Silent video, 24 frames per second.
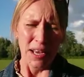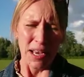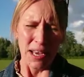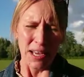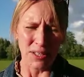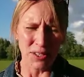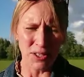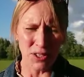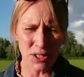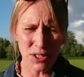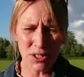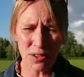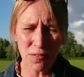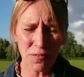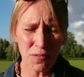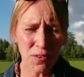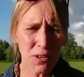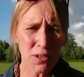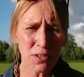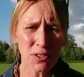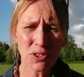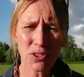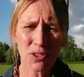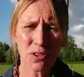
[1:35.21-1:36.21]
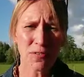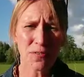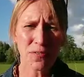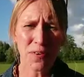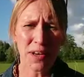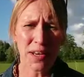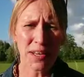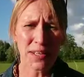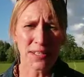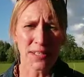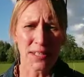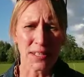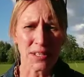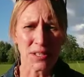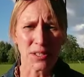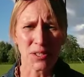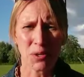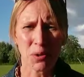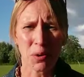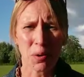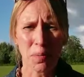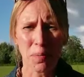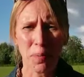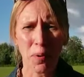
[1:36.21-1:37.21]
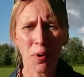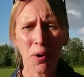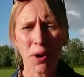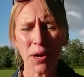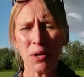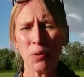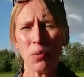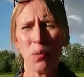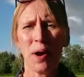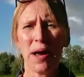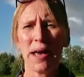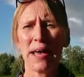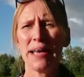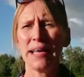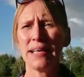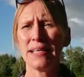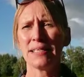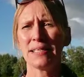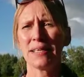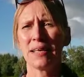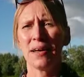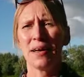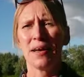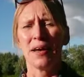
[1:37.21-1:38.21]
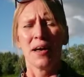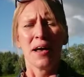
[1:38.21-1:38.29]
in just a few short verses to a point where he's